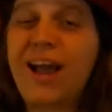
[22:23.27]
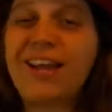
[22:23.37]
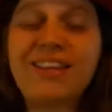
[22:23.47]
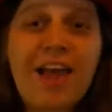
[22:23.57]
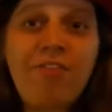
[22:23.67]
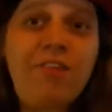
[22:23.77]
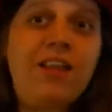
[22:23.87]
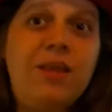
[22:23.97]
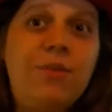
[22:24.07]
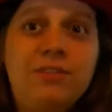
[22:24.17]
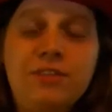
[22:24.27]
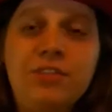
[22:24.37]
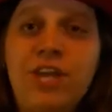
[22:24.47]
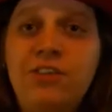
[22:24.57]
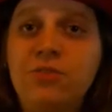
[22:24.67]
I definitely would
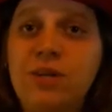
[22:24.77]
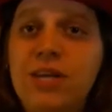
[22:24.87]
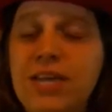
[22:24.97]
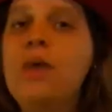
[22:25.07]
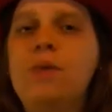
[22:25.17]
suggest reading it.